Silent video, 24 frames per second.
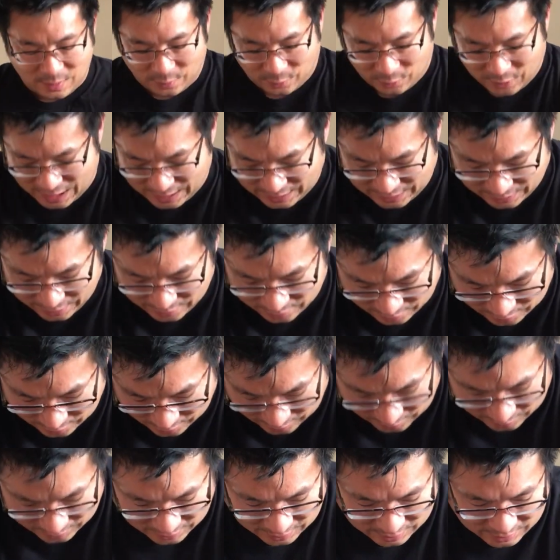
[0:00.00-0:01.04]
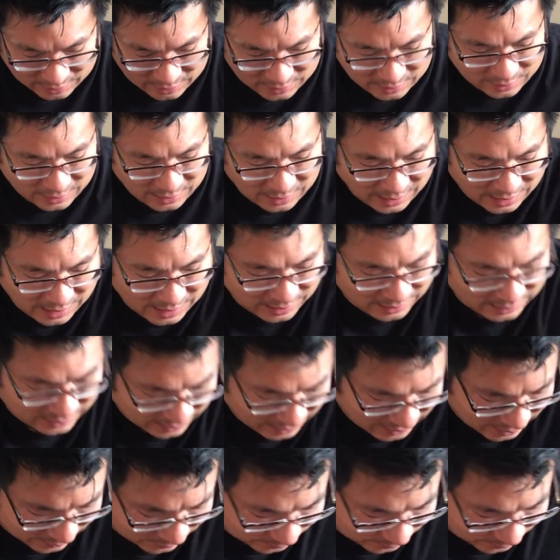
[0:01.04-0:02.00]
right here, and